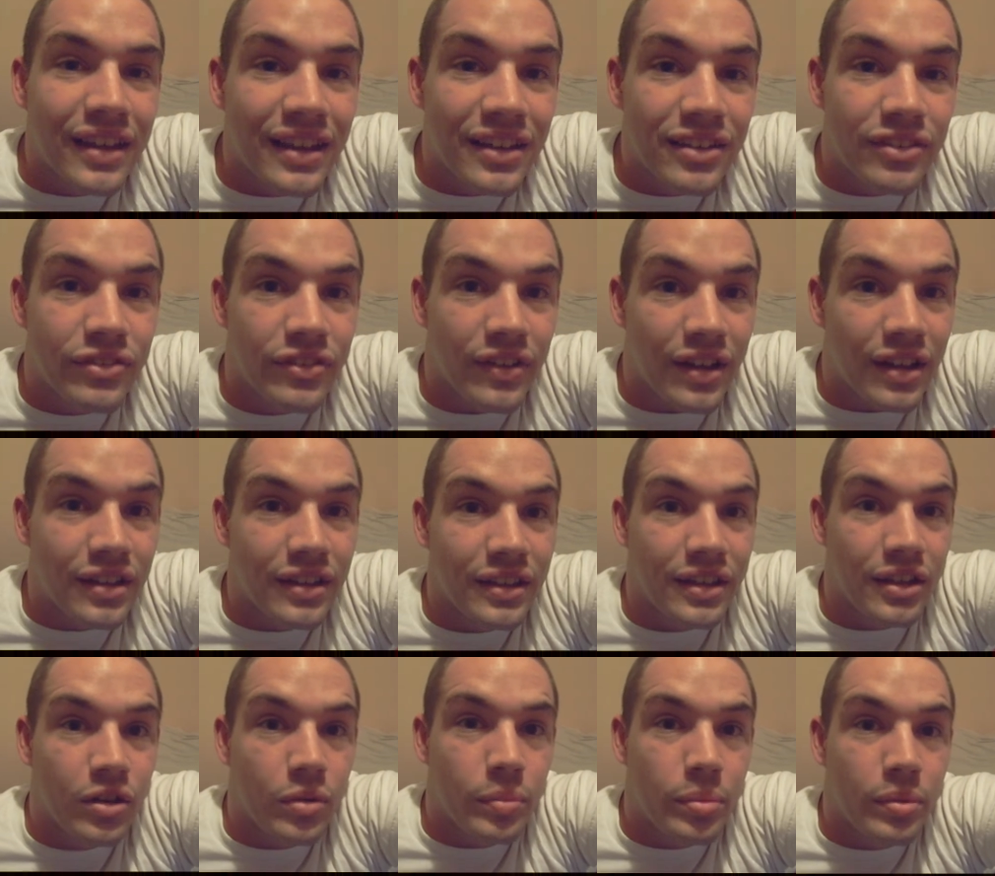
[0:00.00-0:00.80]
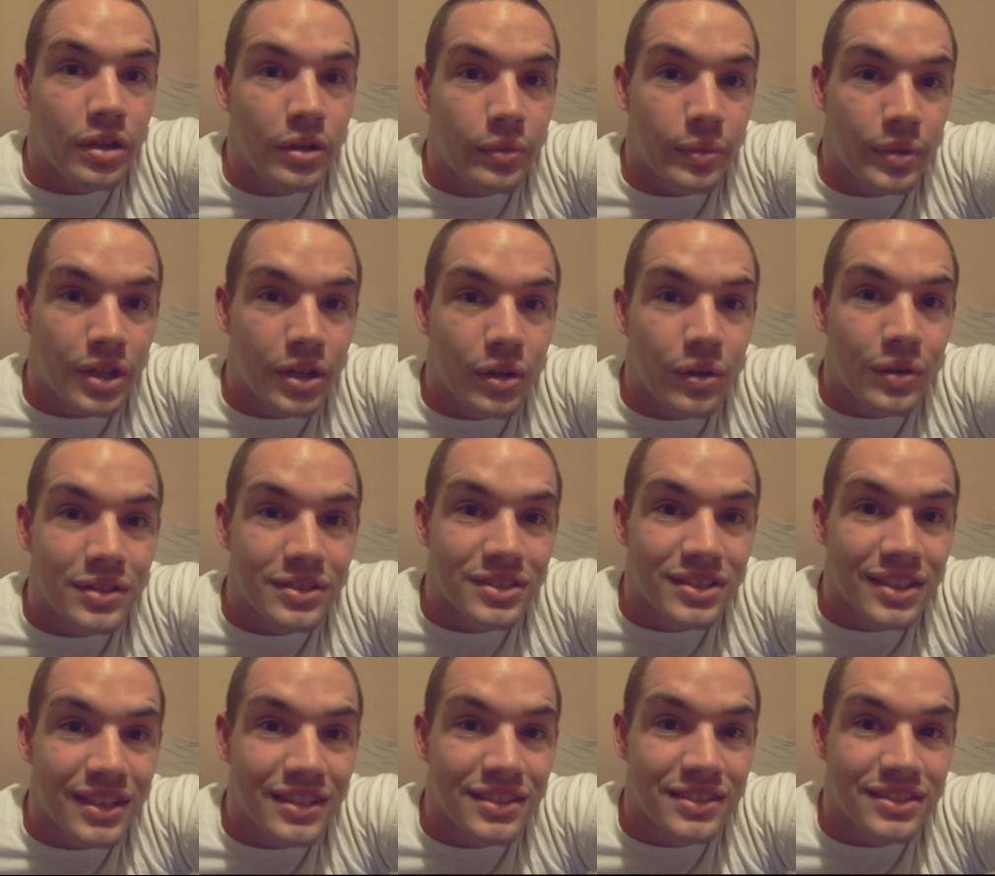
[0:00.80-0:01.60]
The gates finally open and we go
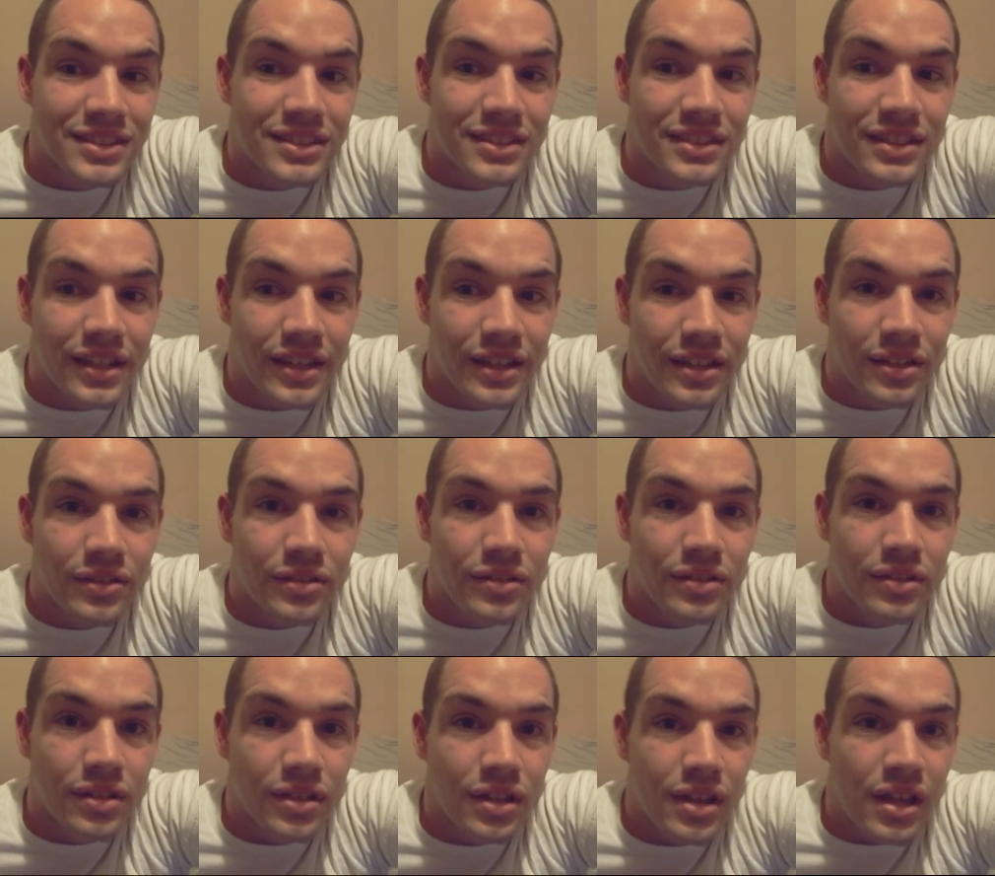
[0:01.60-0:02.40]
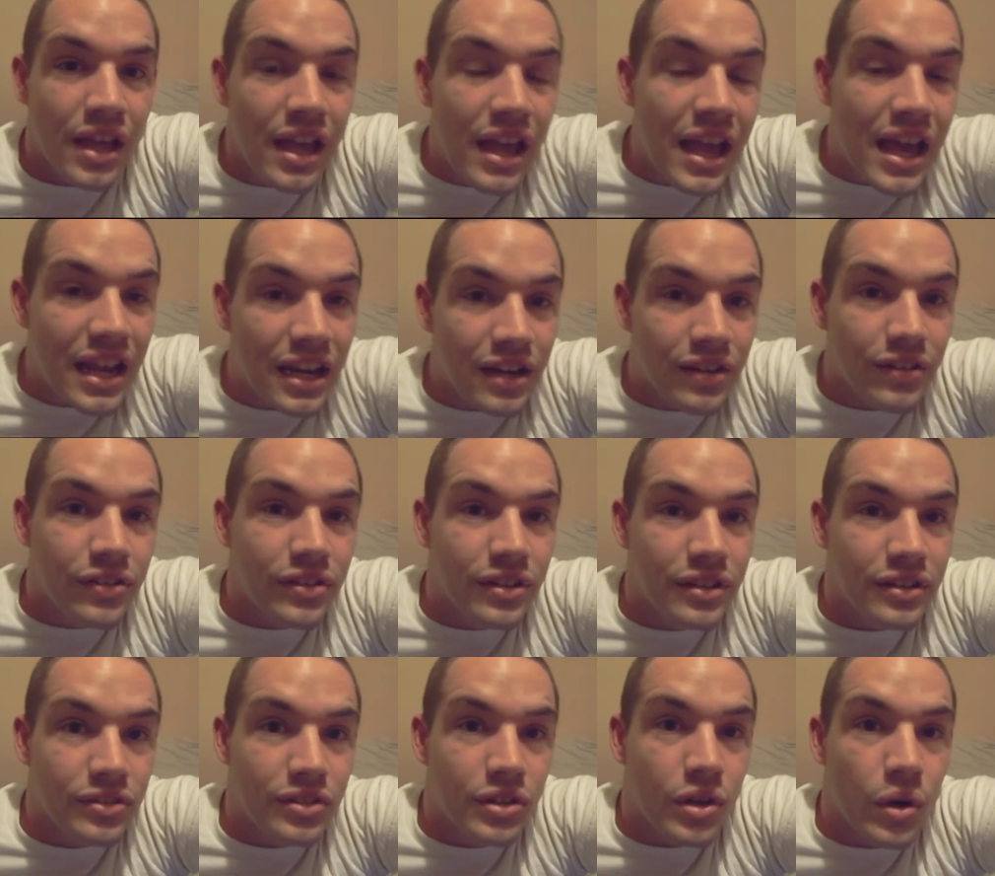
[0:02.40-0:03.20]
inside and sit down, and
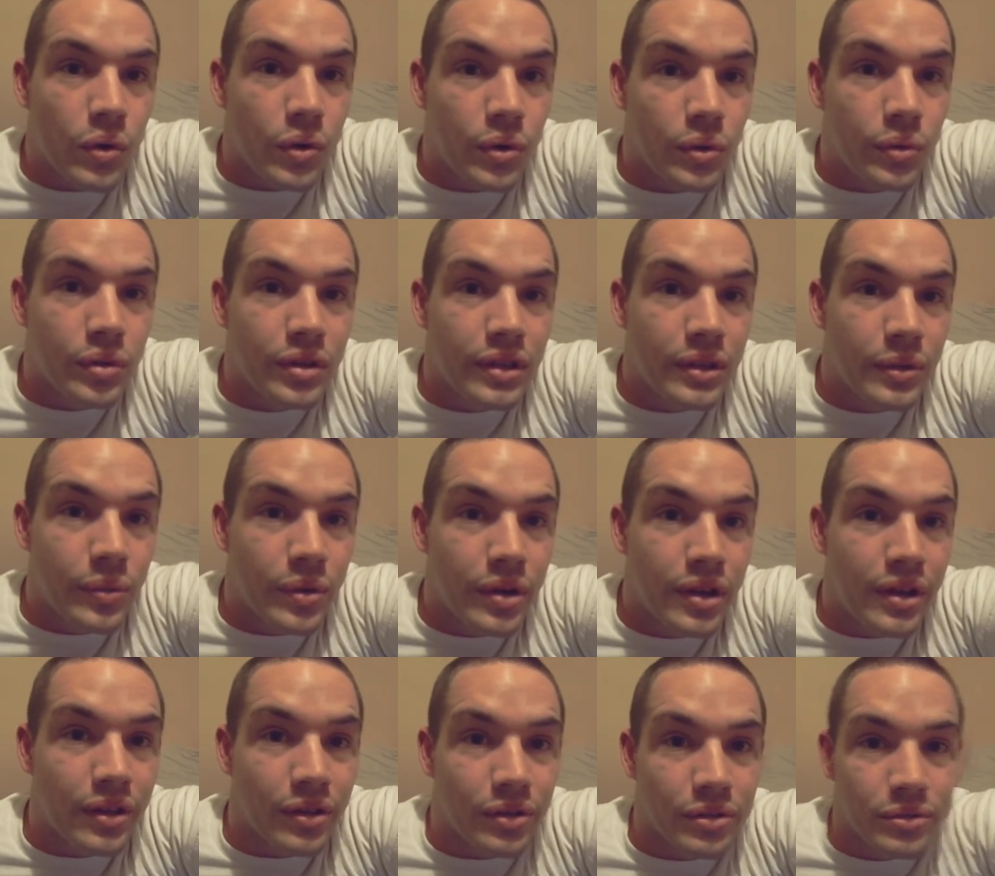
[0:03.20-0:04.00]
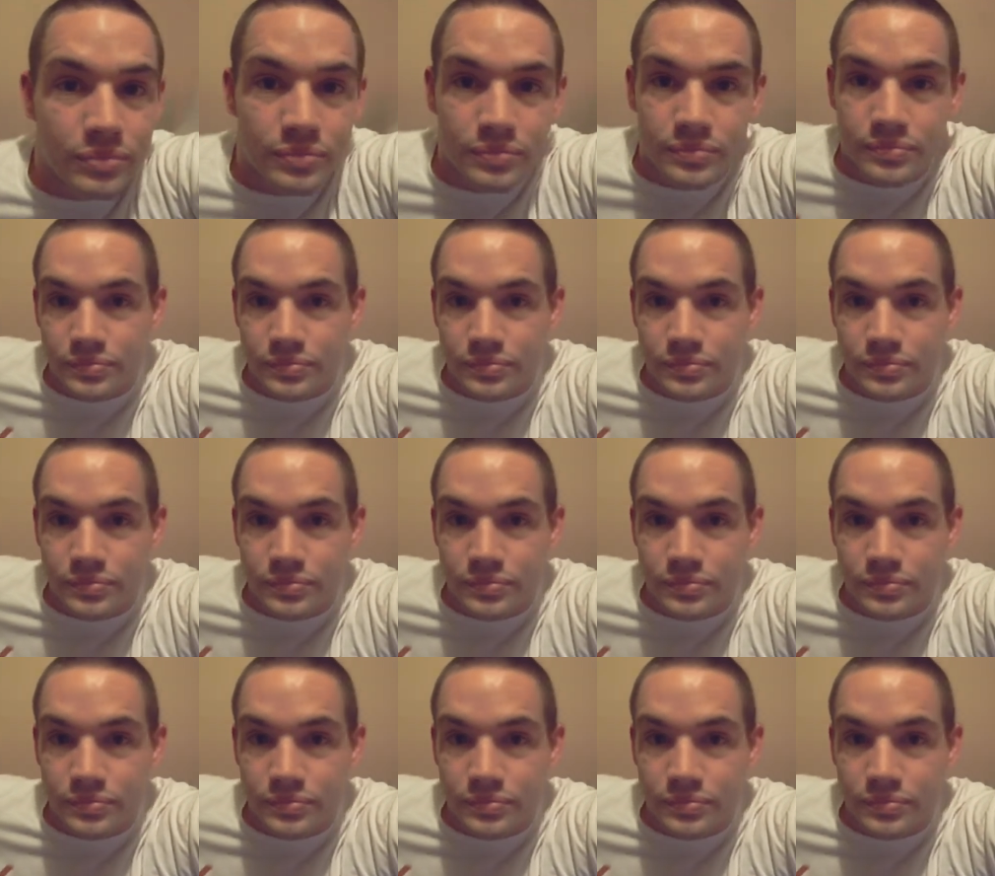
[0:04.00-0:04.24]
everything's going really well.